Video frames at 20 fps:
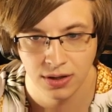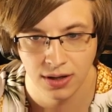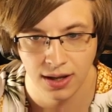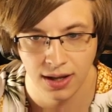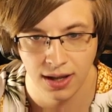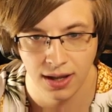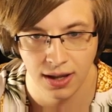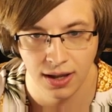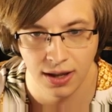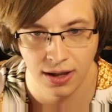
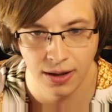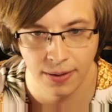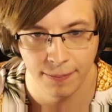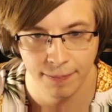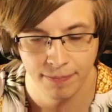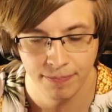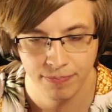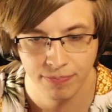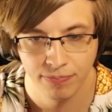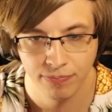
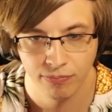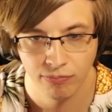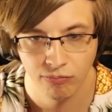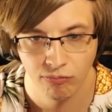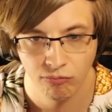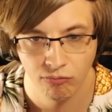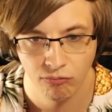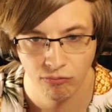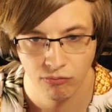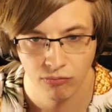Um,
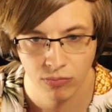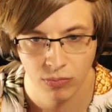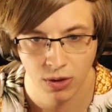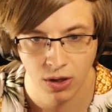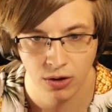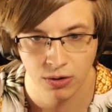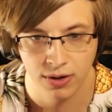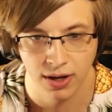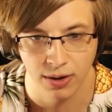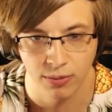
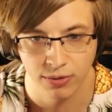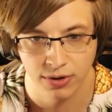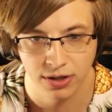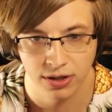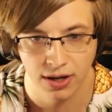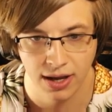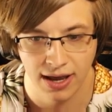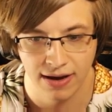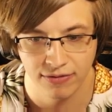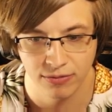okay, we're
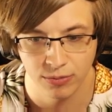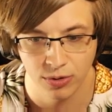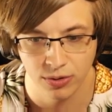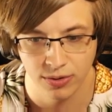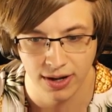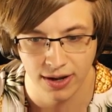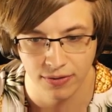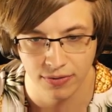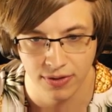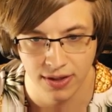gonna have them go
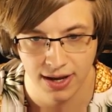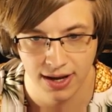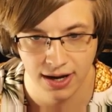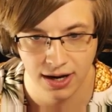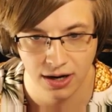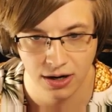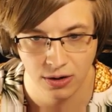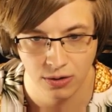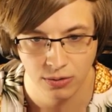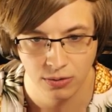down
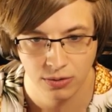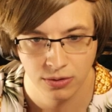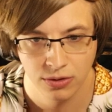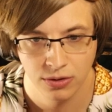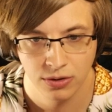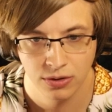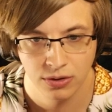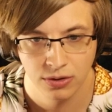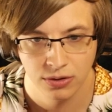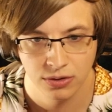there.
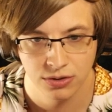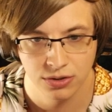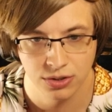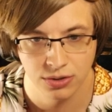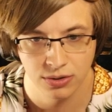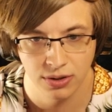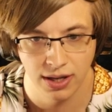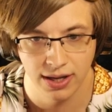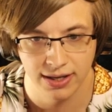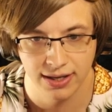
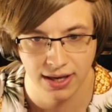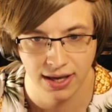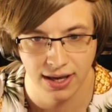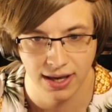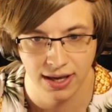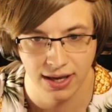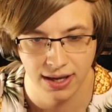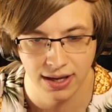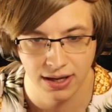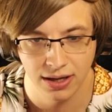Do like
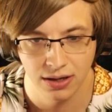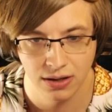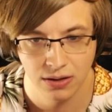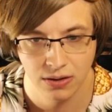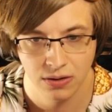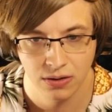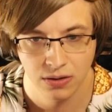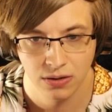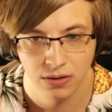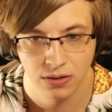a
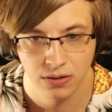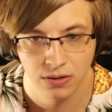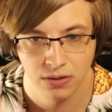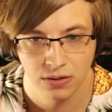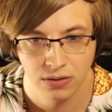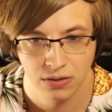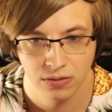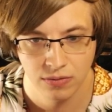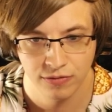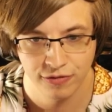
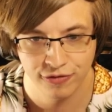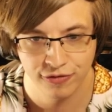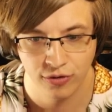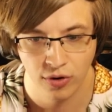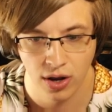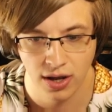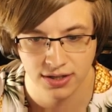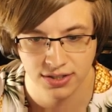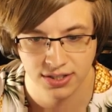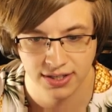
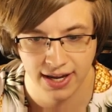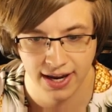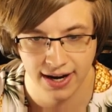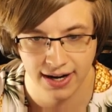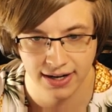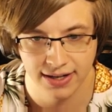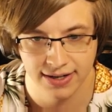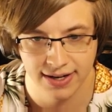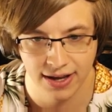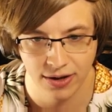frost
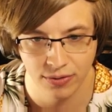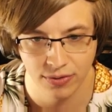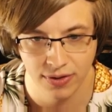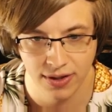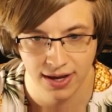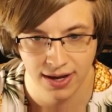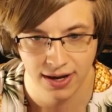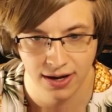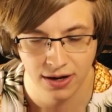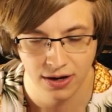cannon down
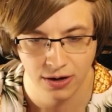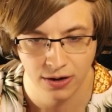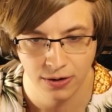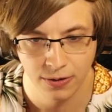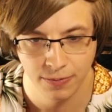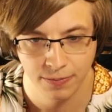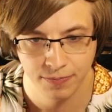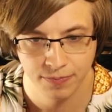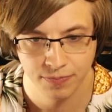there.